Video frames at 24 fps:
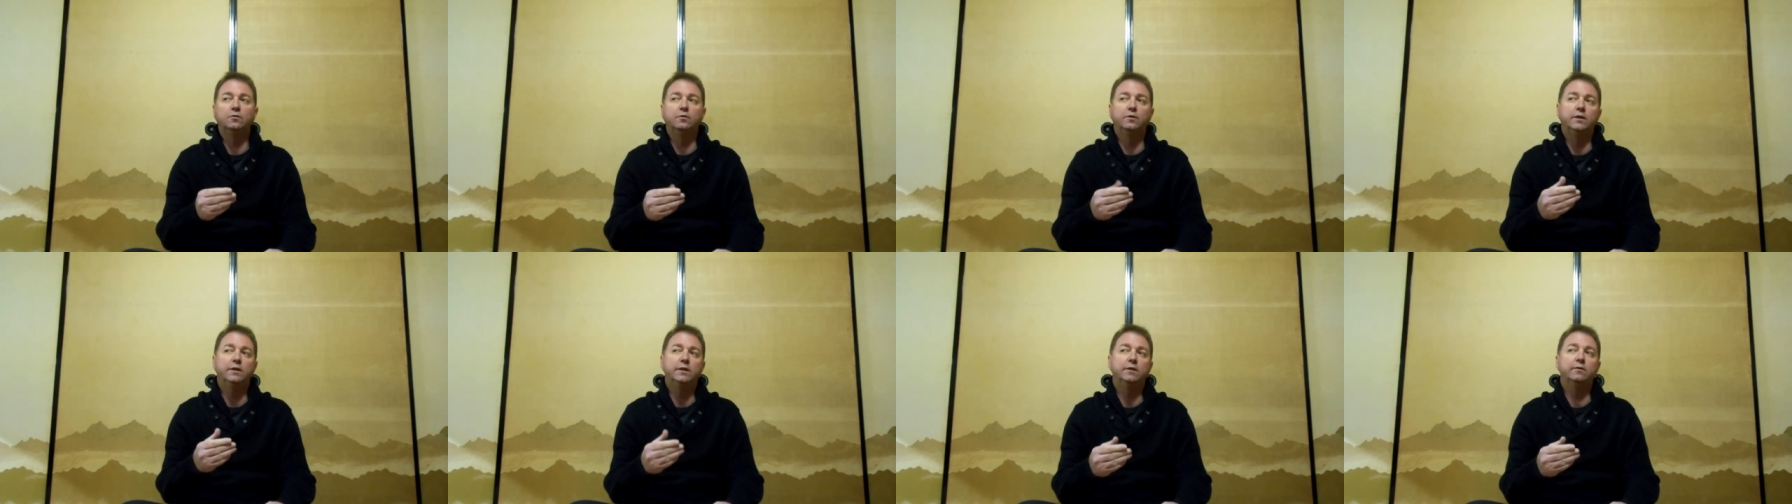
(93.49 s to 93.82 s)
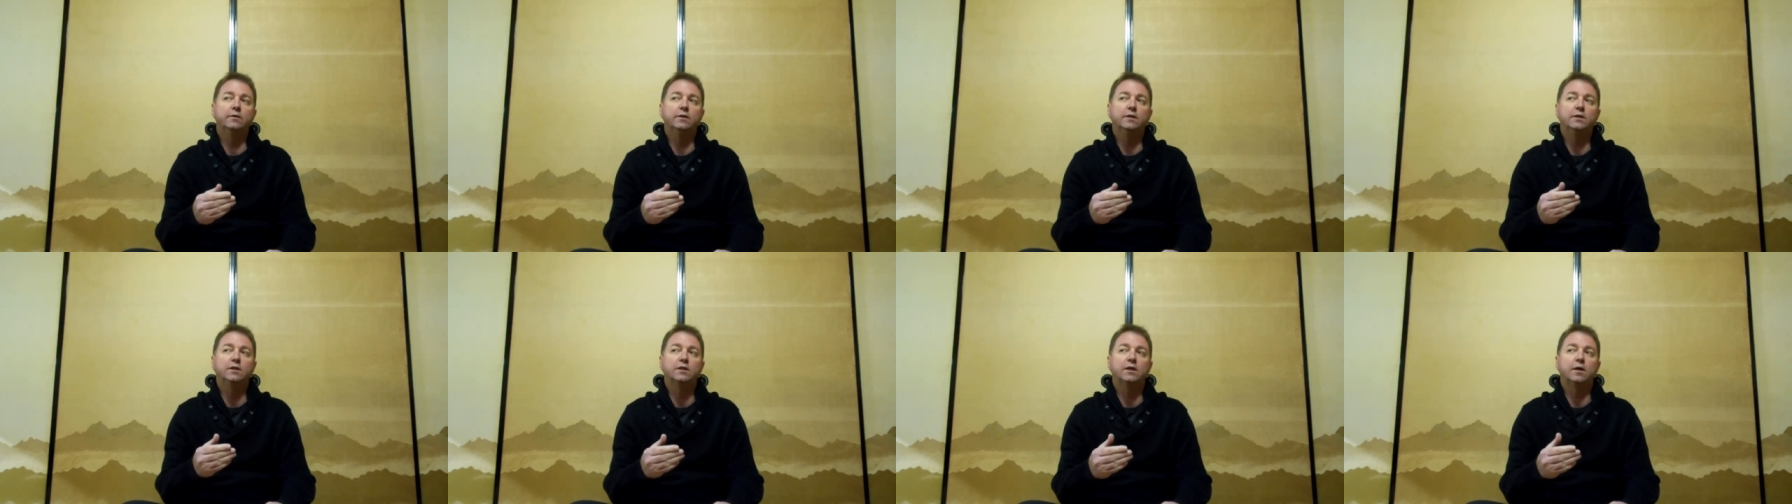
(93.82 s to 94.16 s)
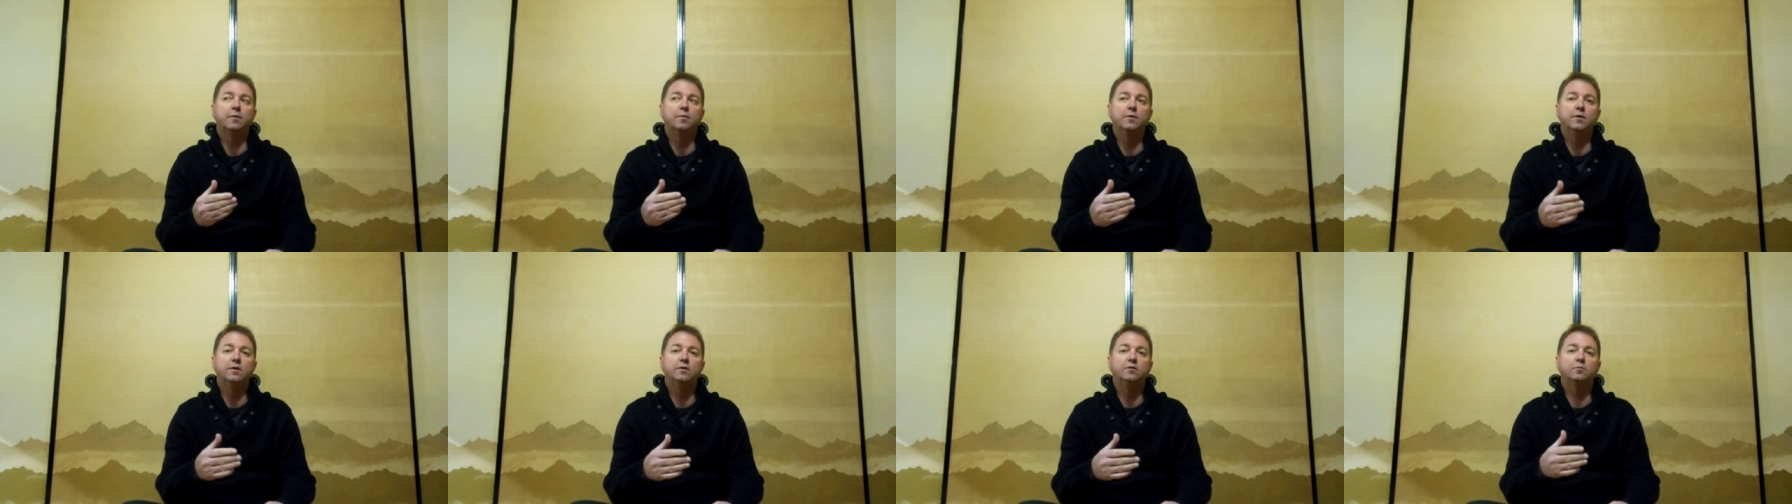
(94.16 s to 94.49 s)
hearing
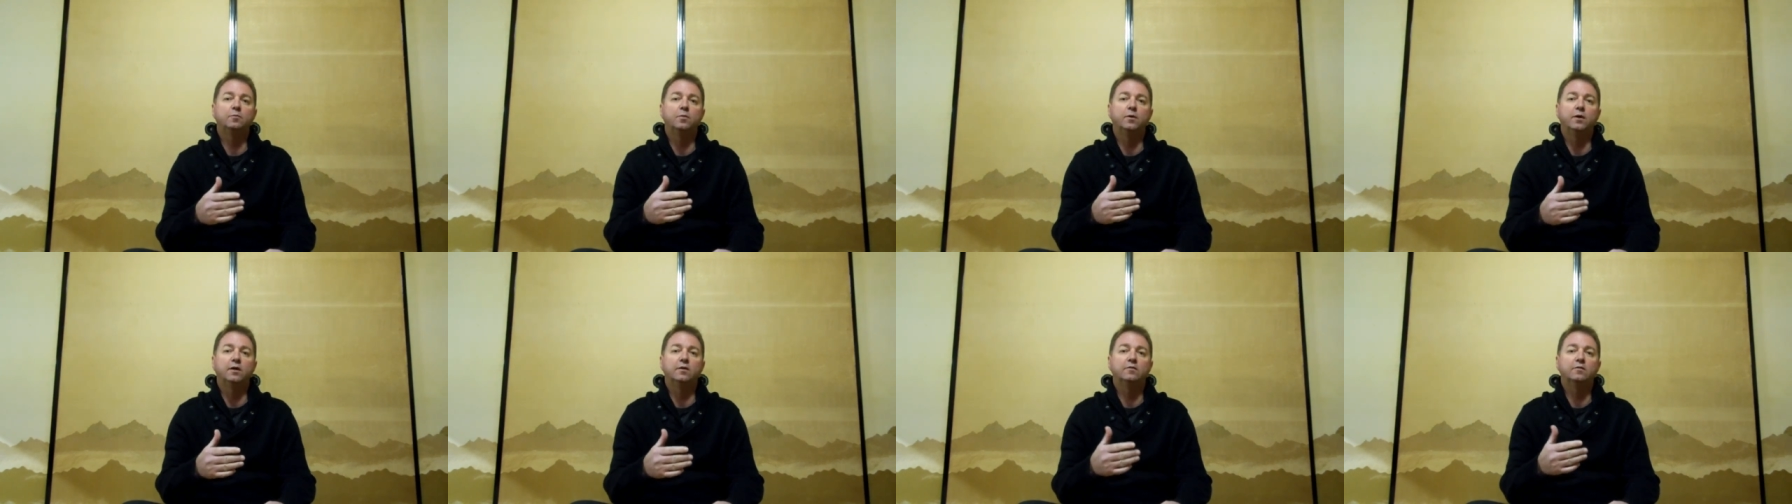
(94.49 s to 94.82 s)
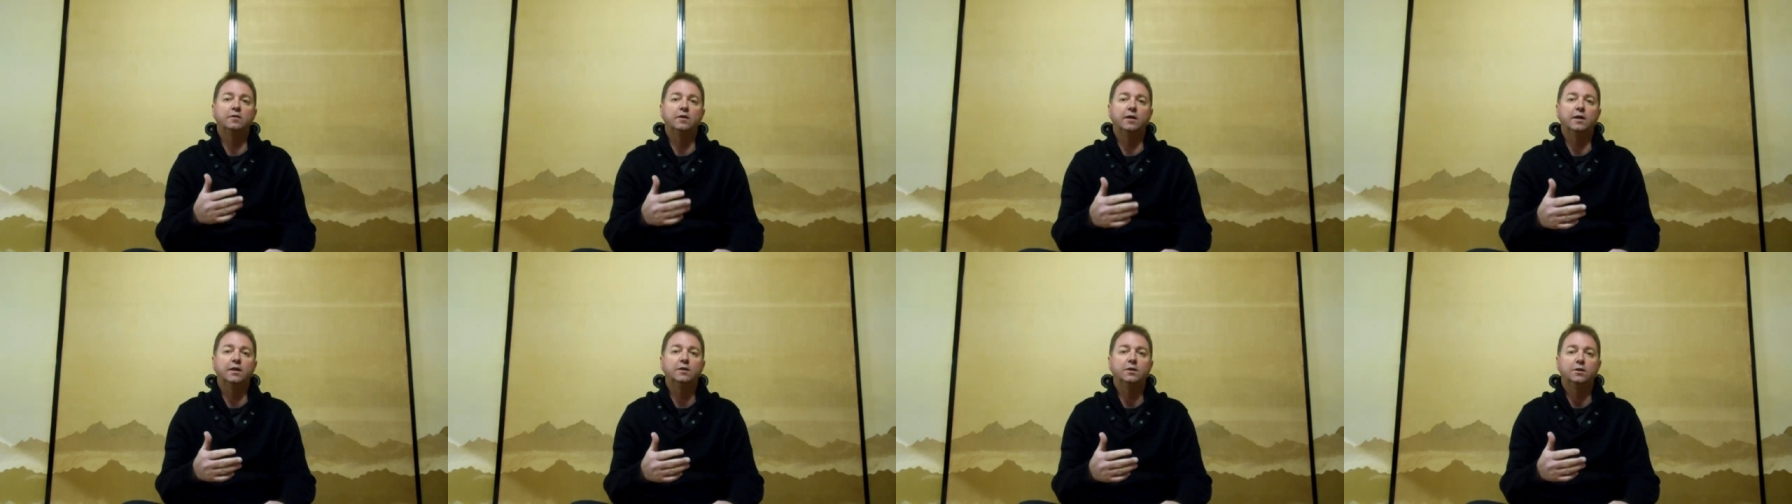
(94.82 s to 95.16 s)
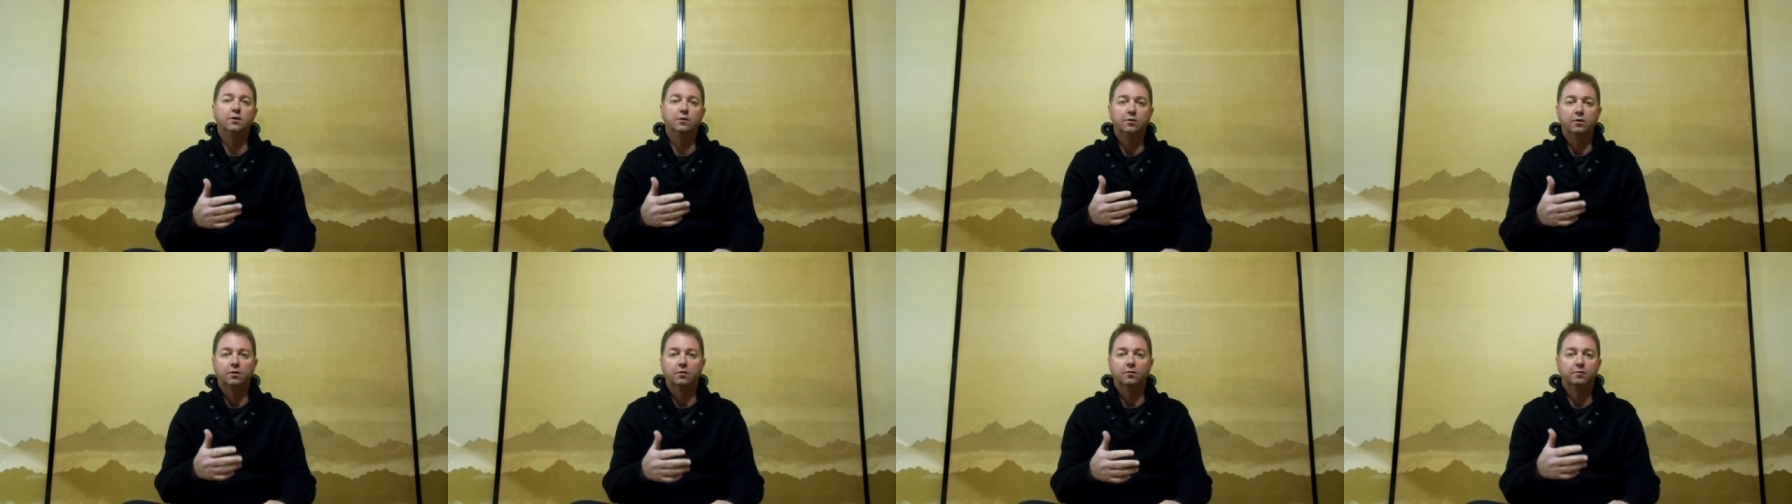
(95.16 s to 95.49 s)
Japanese
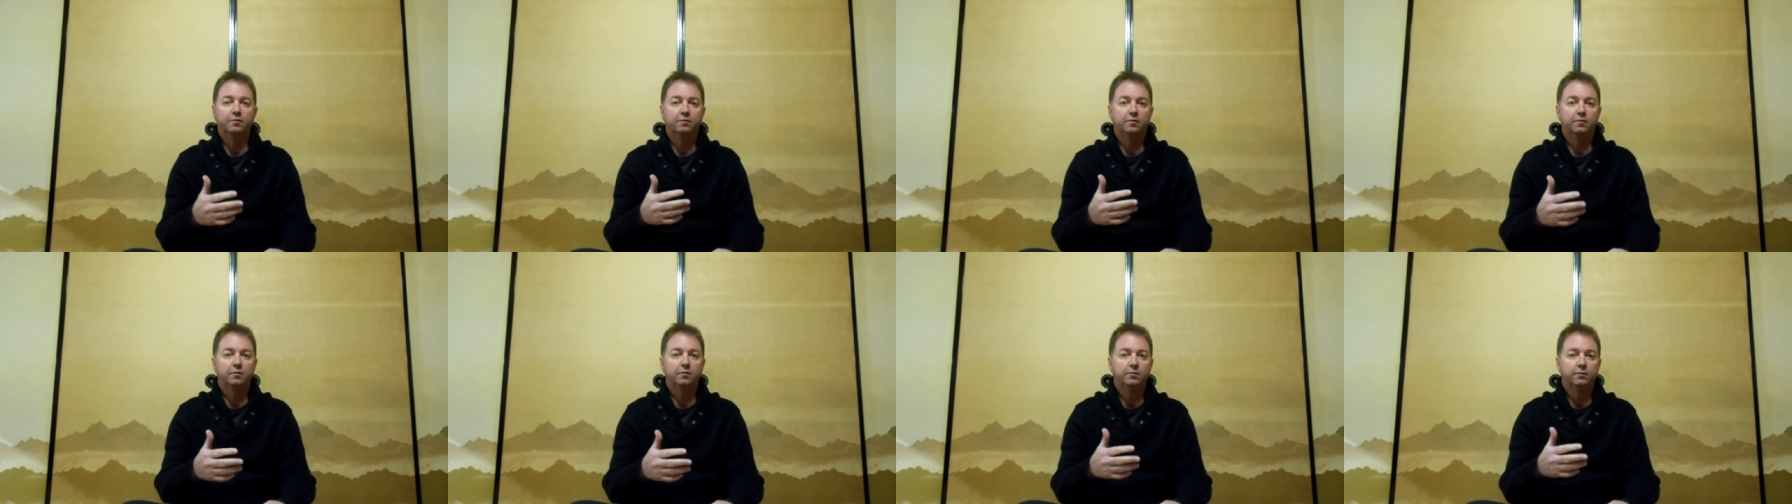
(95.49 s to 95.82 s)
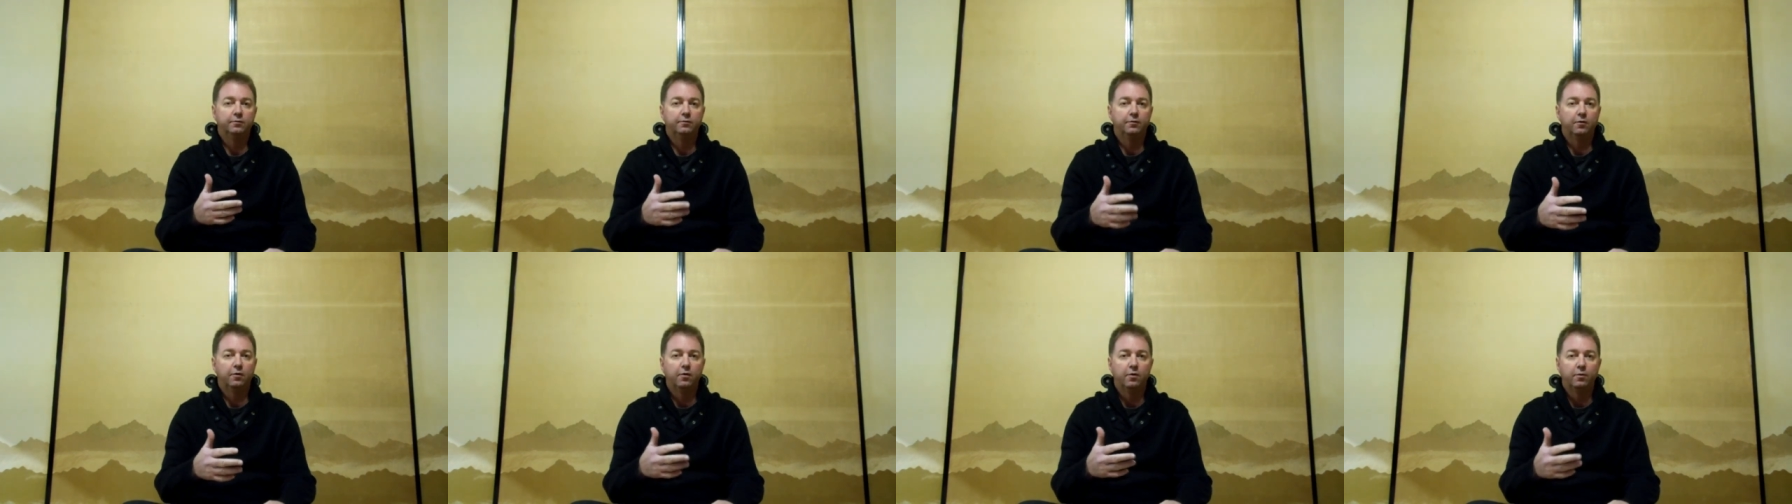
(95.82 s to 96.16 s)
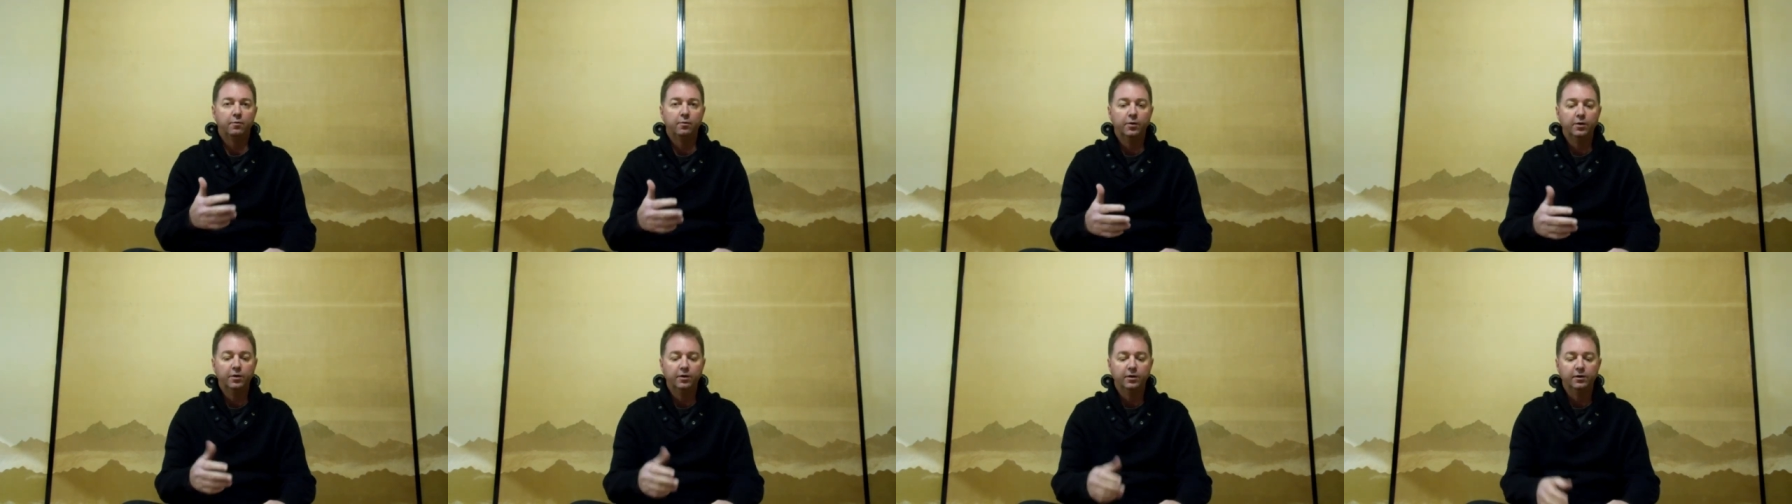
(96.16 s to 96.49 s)
pronunciation of foreign
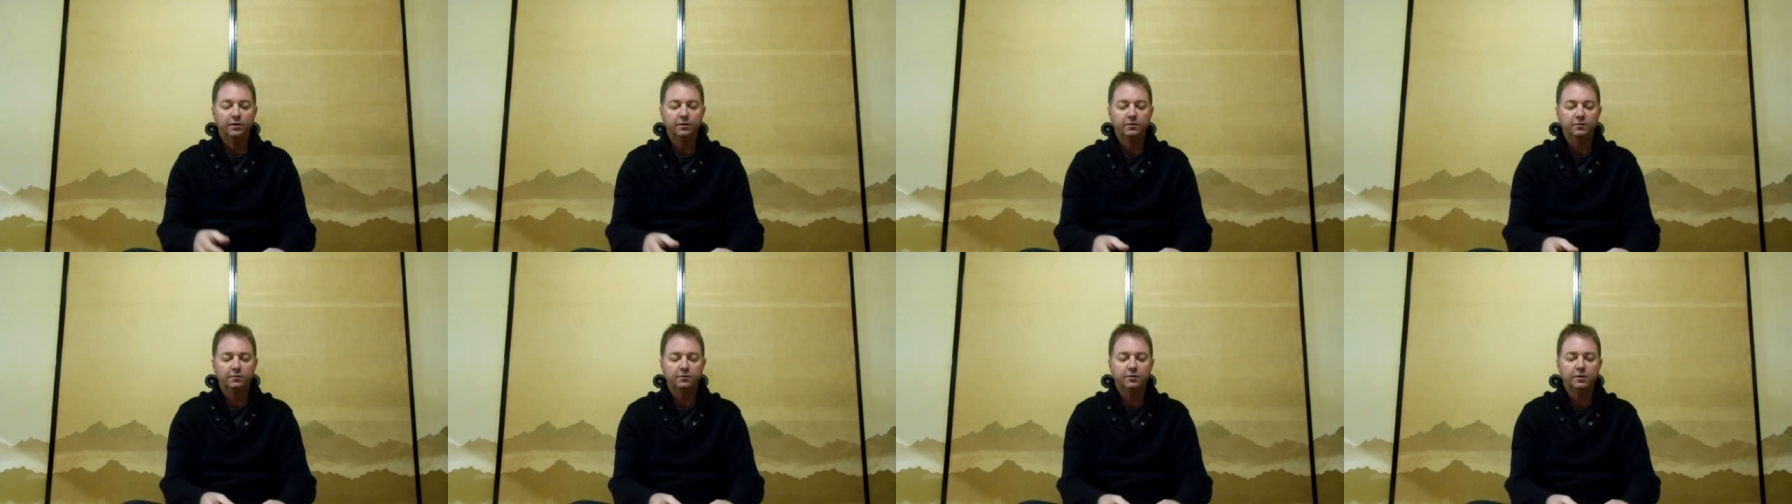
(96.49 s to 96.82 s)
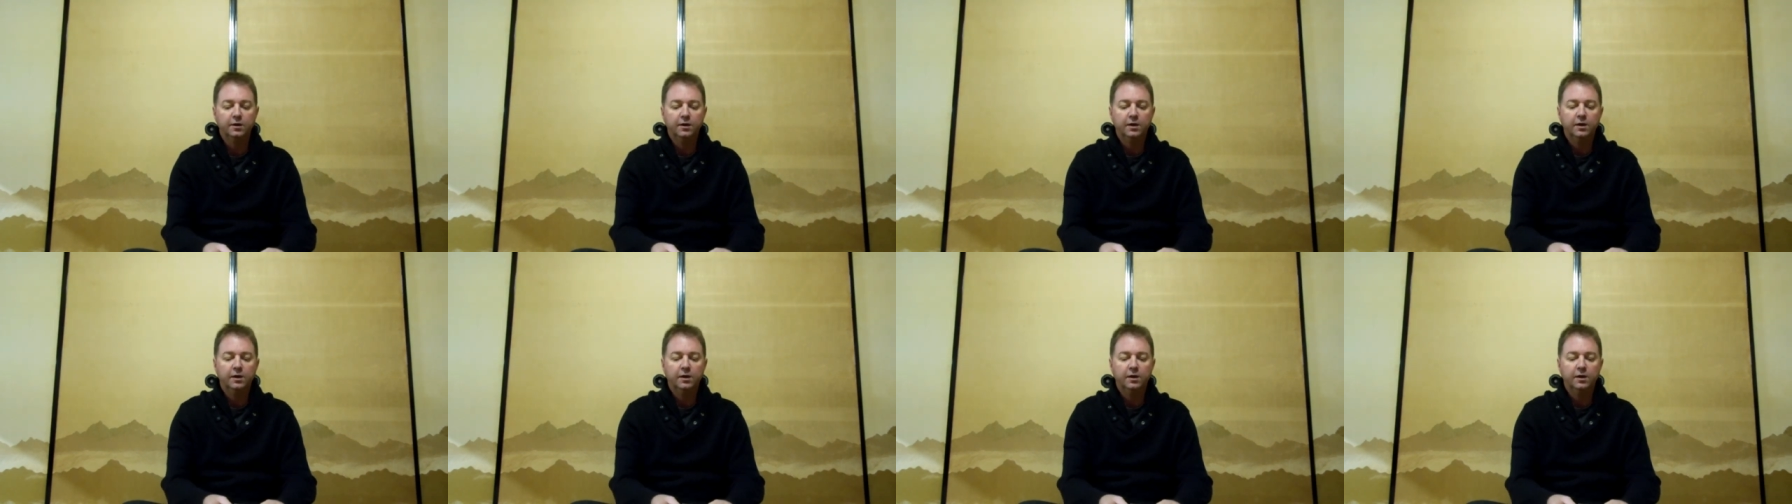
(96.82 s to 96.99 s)
words,